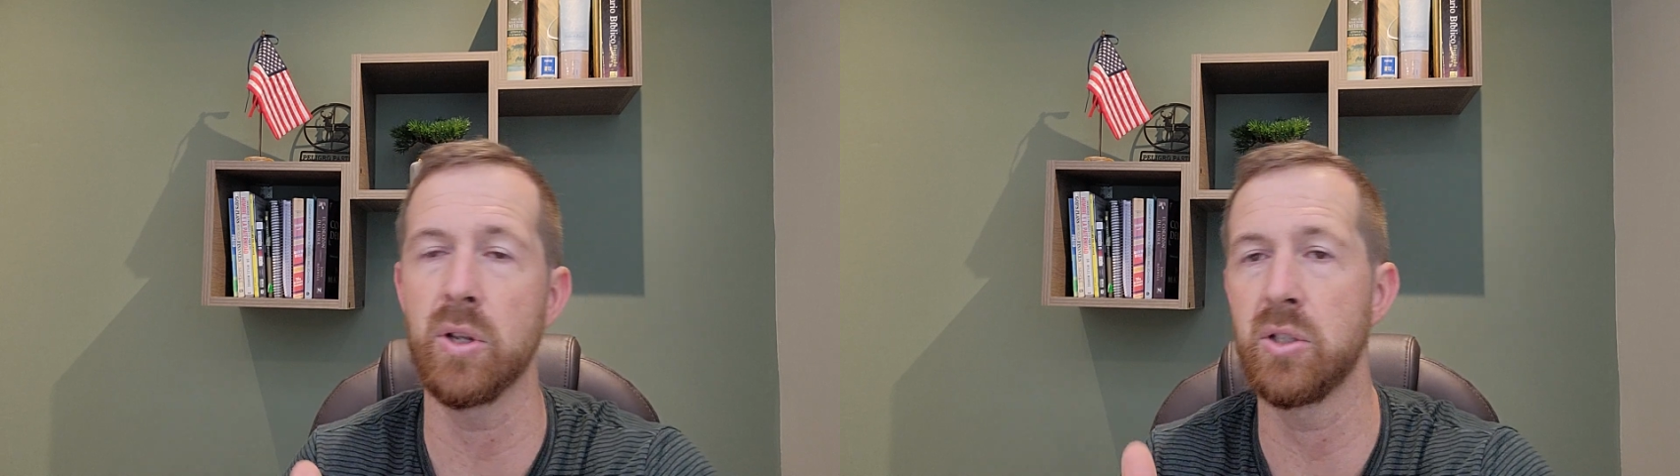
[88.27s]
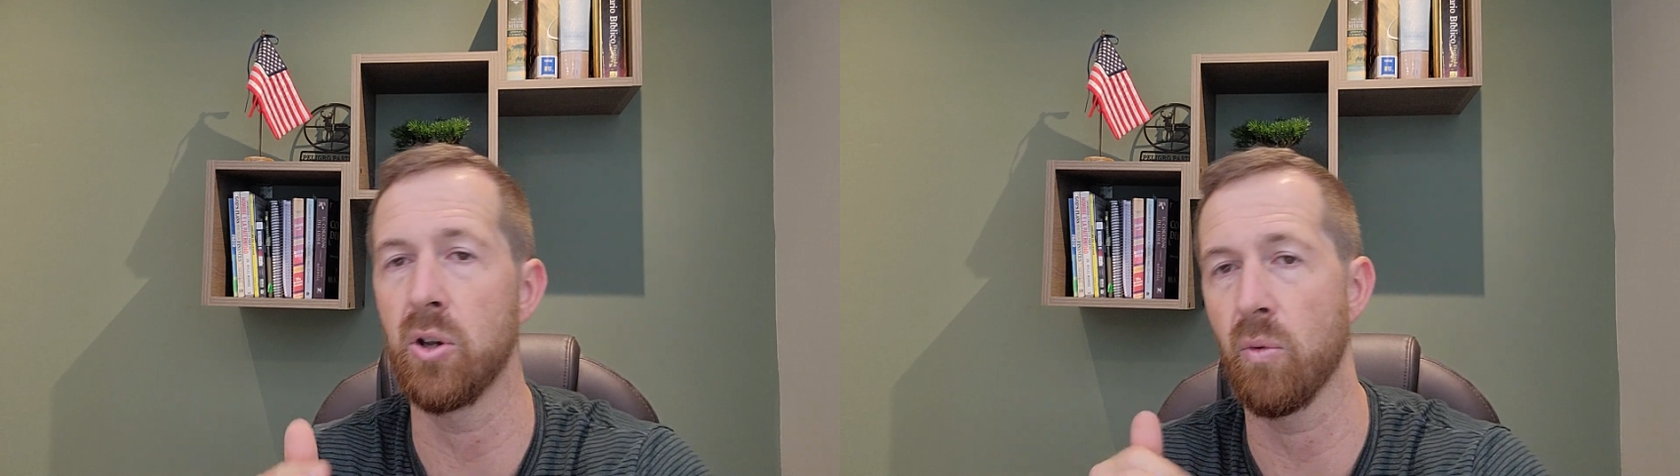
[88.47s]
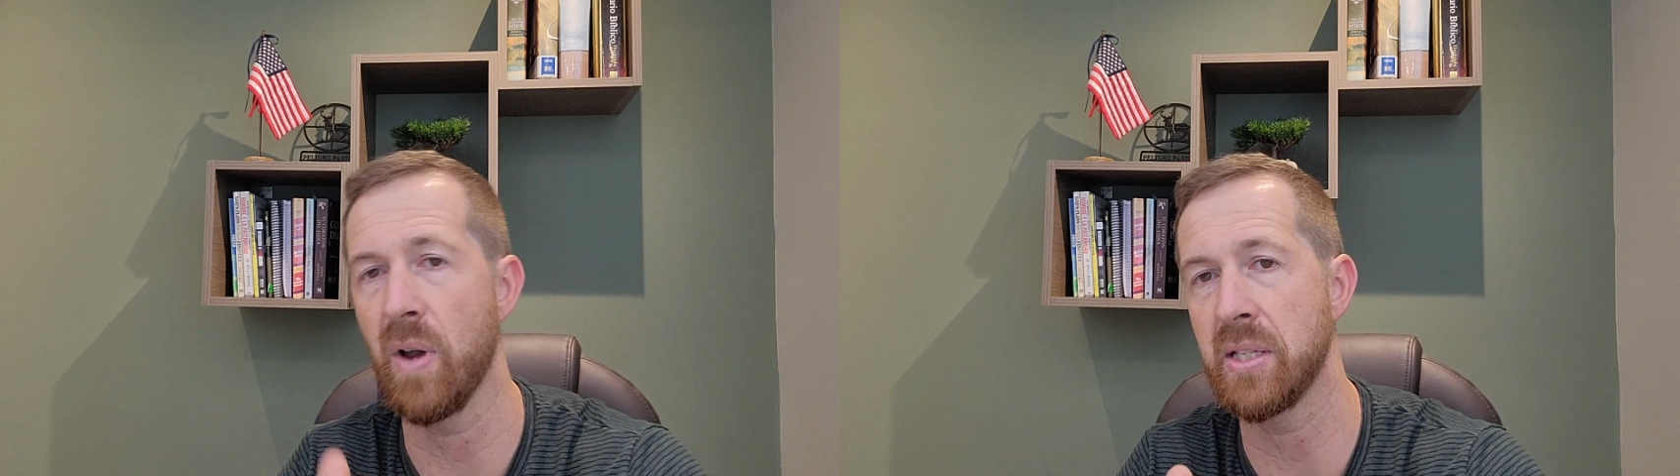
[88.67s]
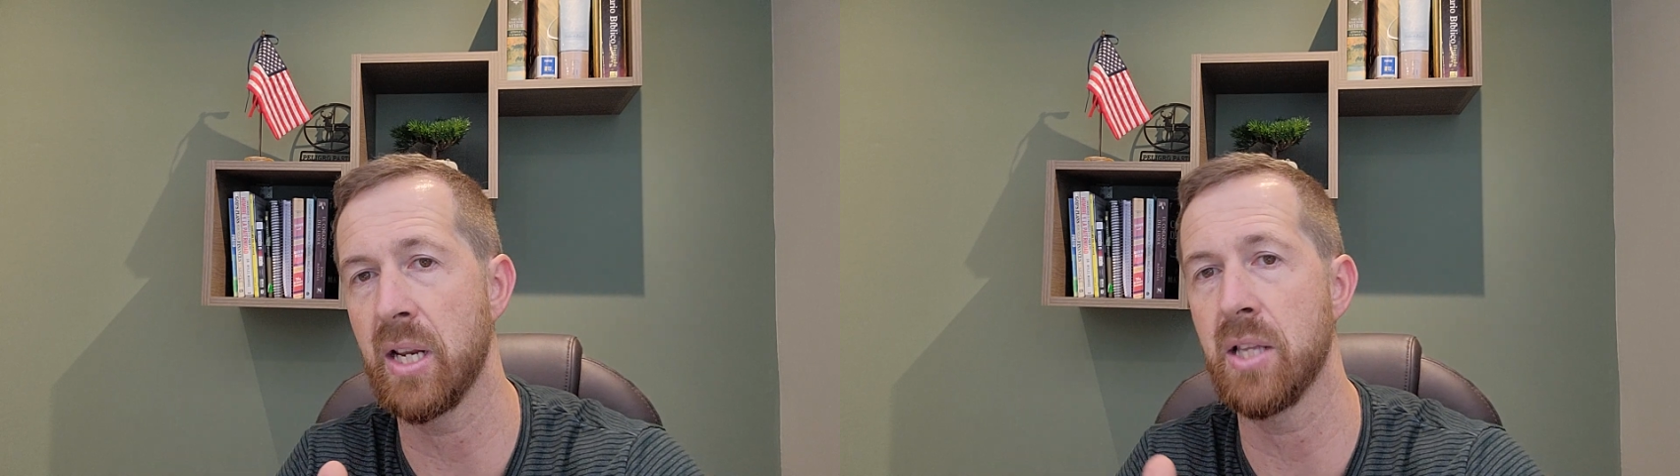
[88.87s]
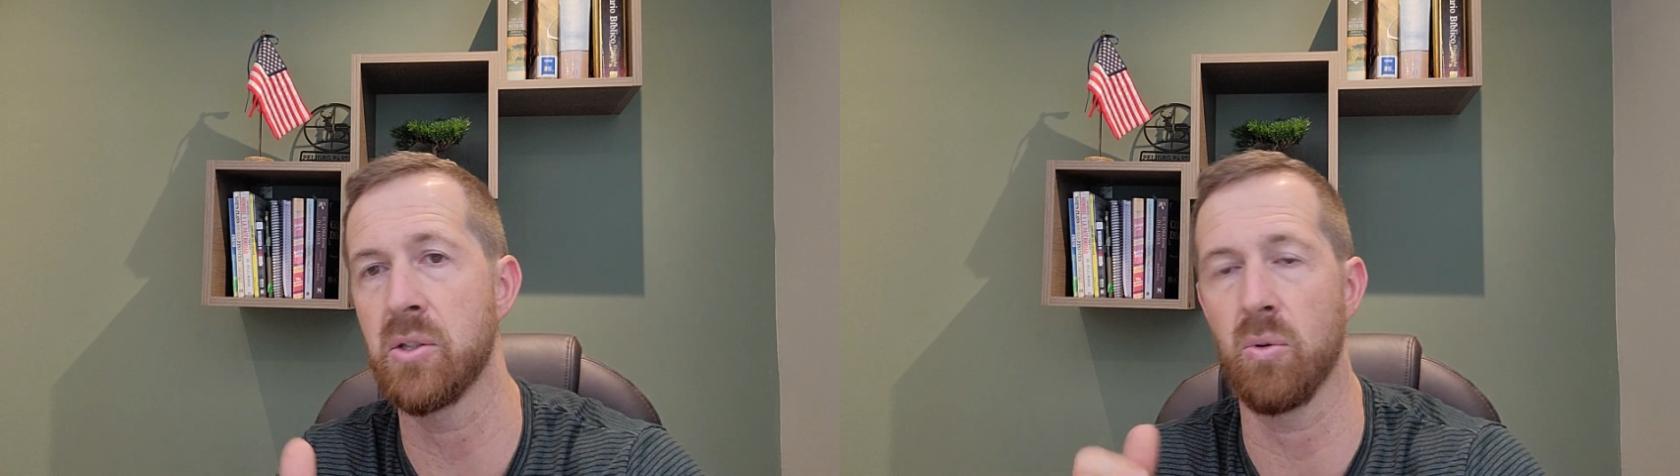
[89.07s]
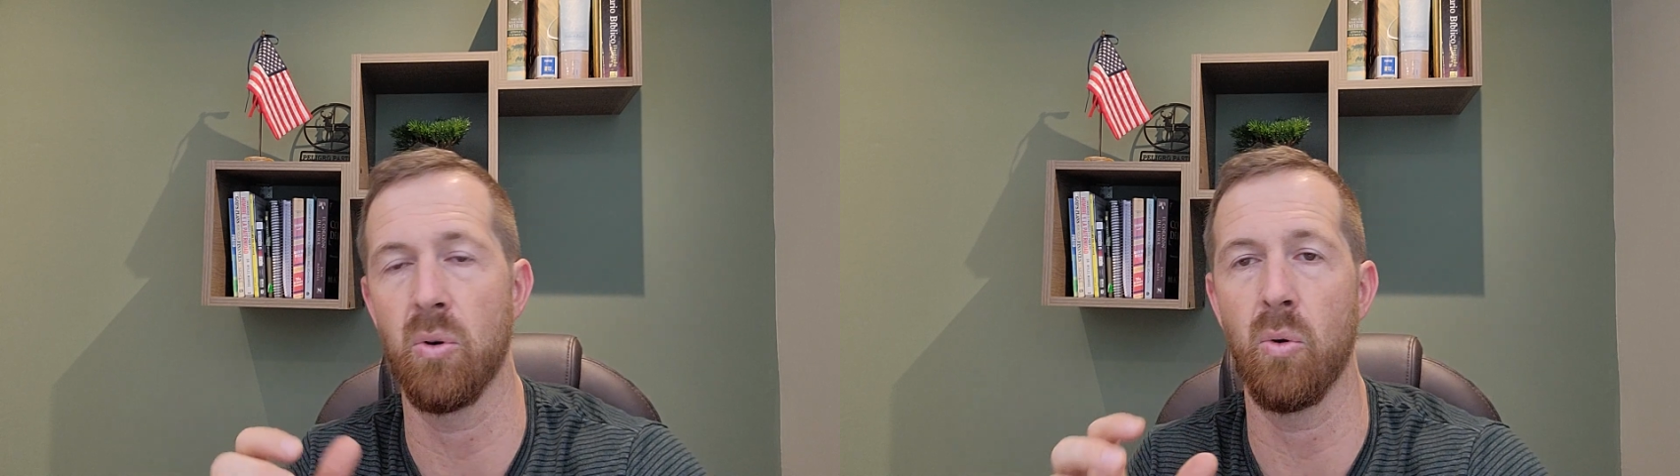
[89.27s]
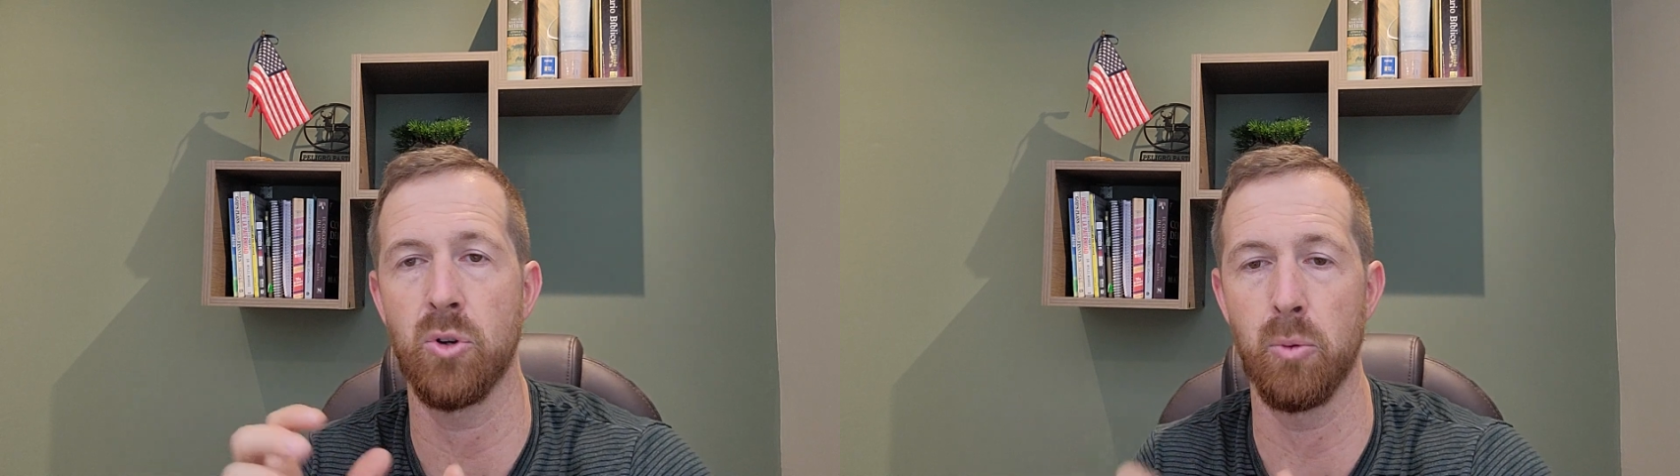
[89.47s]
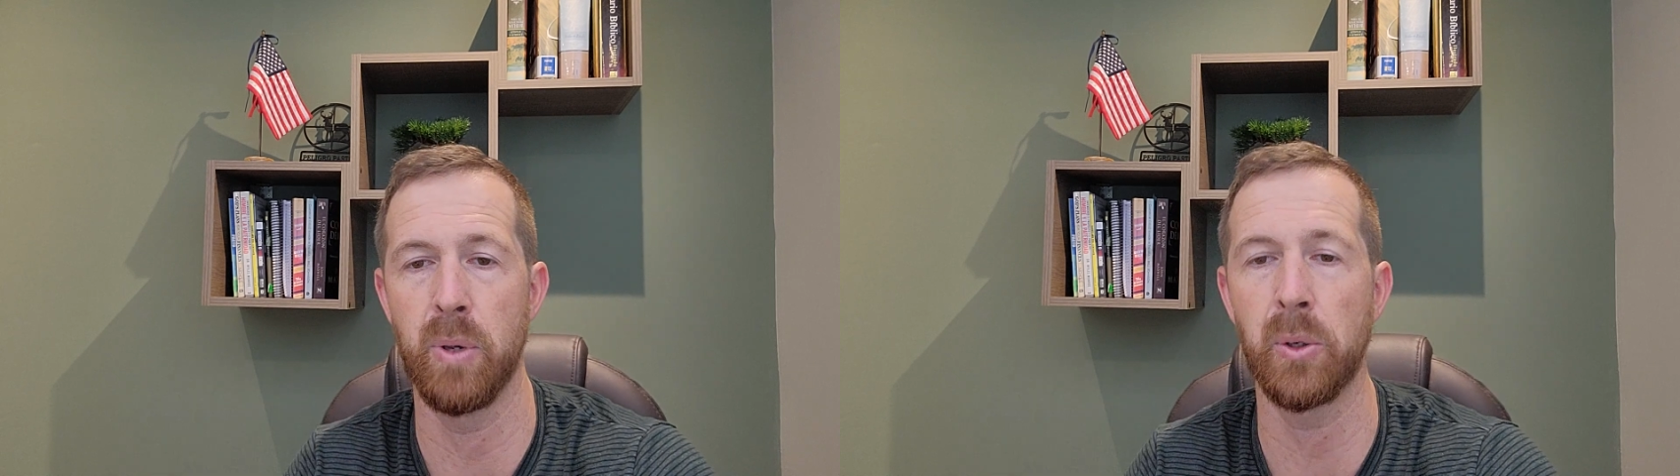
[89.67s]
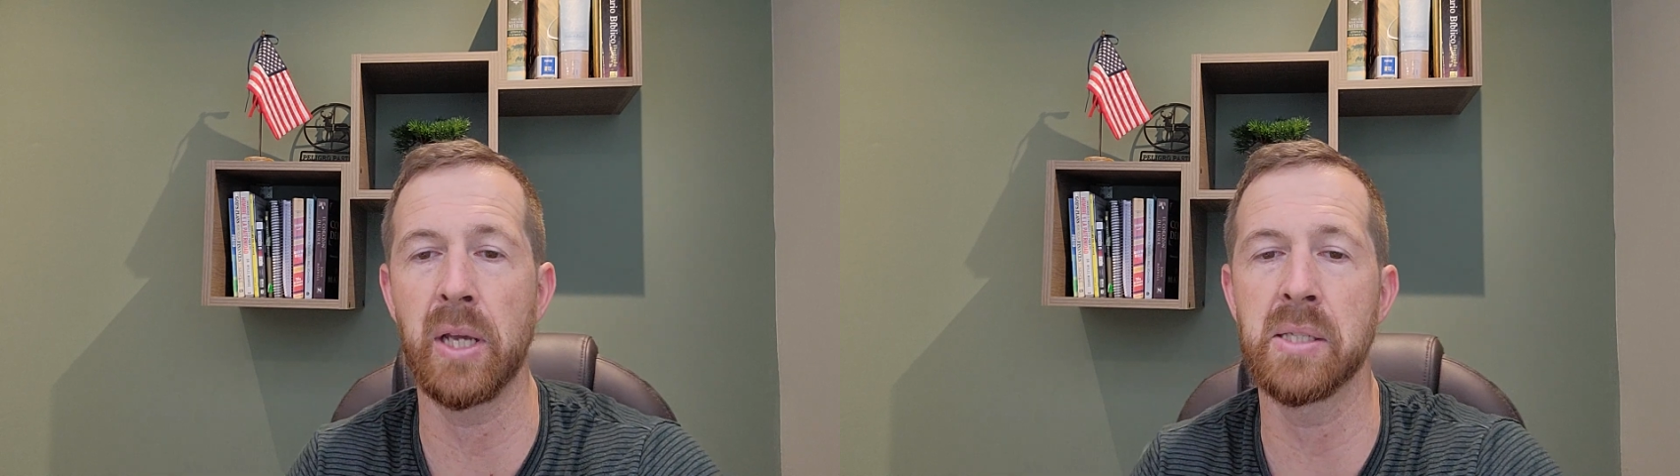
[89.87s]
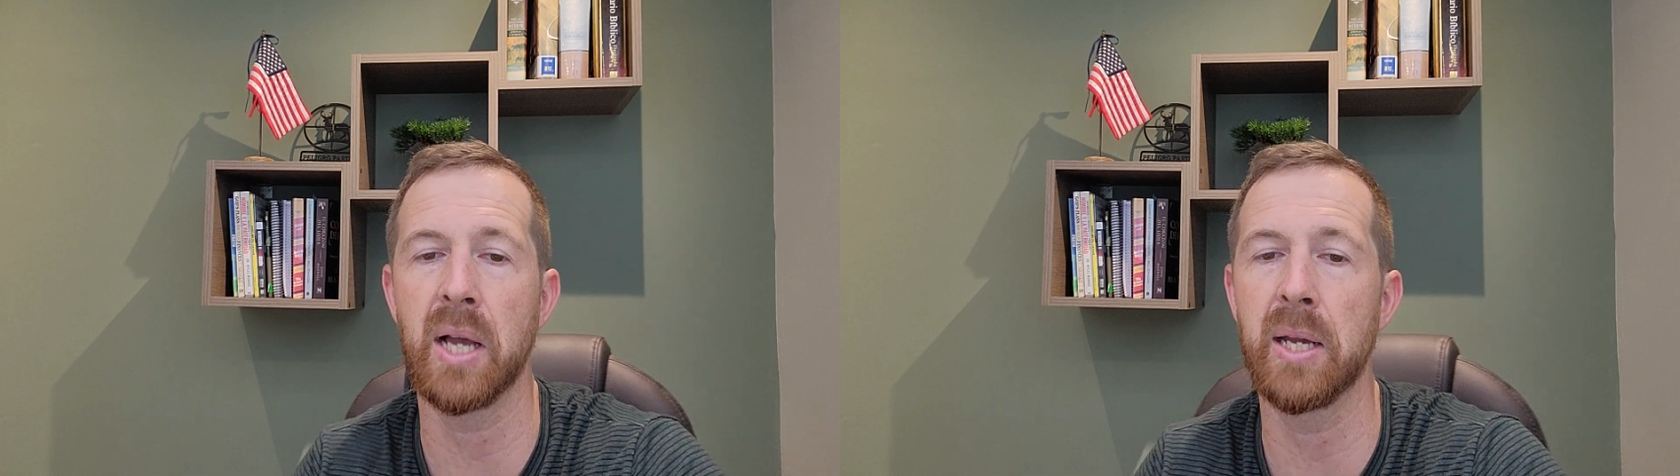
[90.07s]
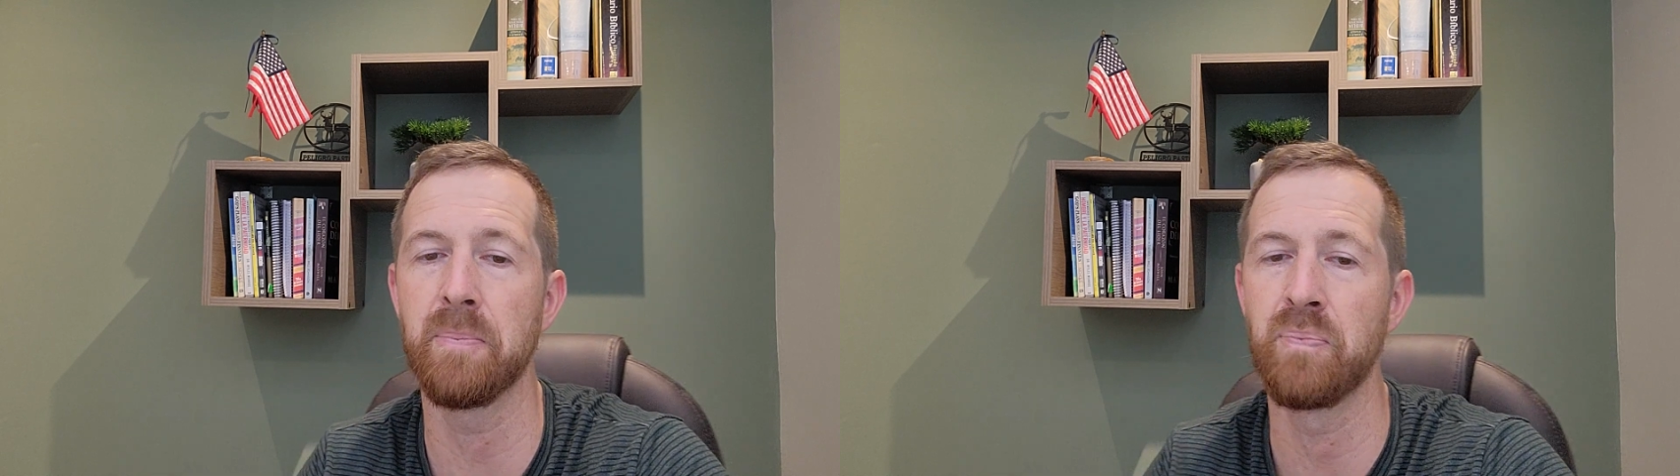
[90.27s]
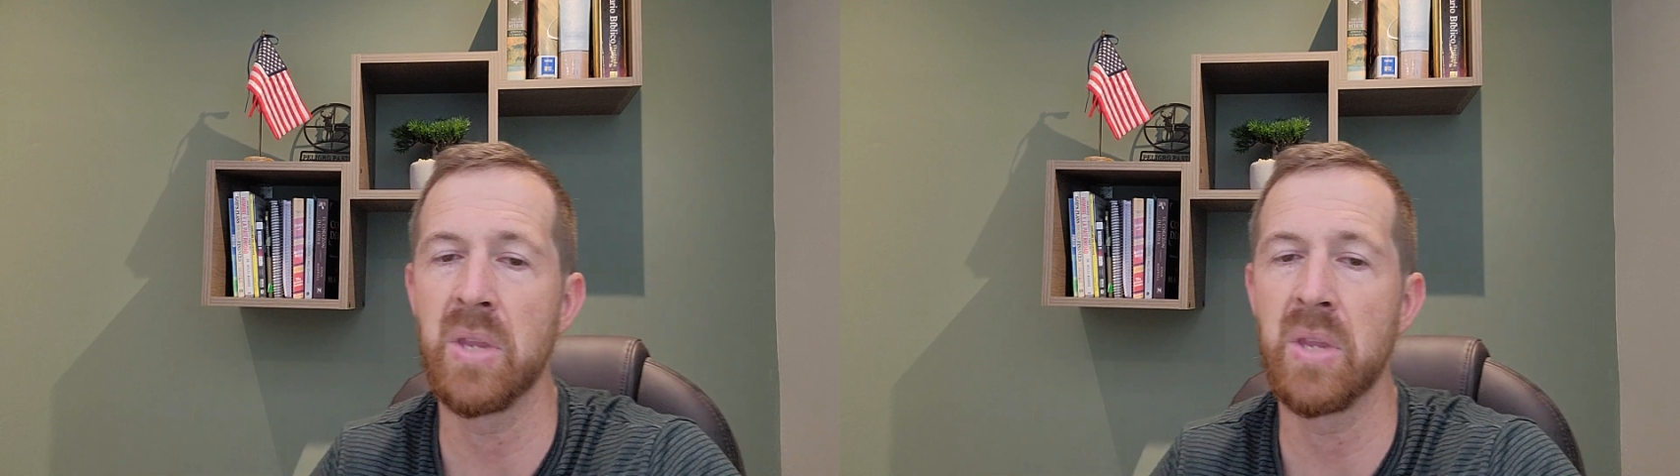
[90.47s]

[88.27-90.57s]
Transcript: into your residence or your building site,